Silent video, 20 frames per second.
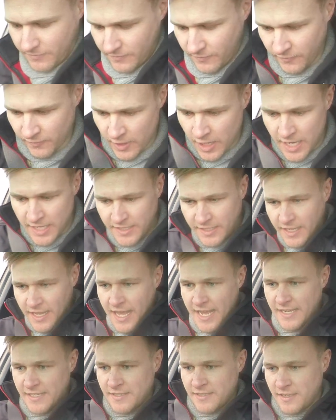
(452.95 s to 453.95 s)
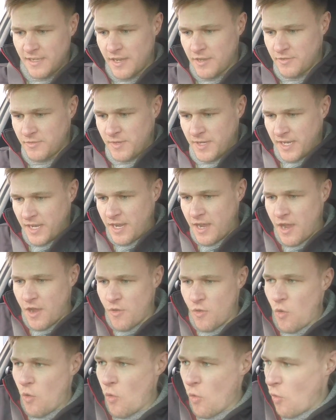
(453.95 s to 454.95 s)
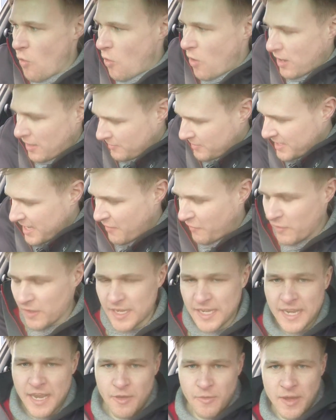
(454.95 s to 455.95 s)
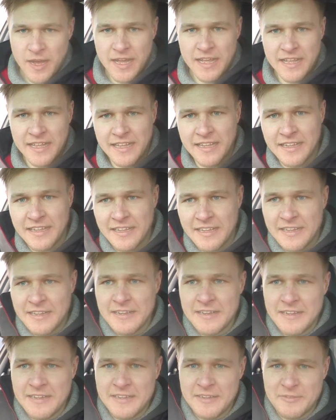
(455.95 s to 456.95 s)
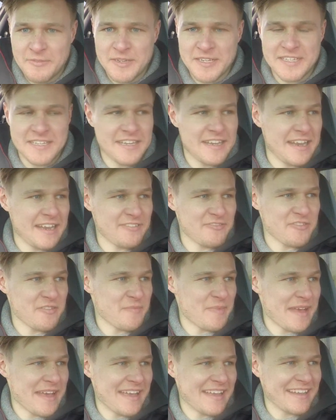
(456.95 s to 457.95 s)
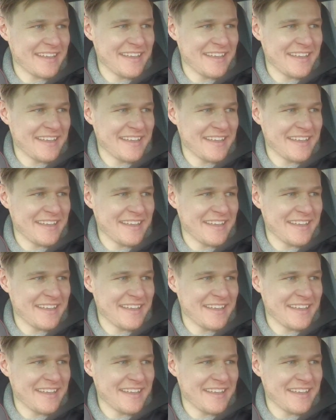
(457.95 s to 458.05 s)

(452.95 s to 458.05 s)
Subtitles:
Right, so that is as low as we can go. Definitely lower. Where's the electric back?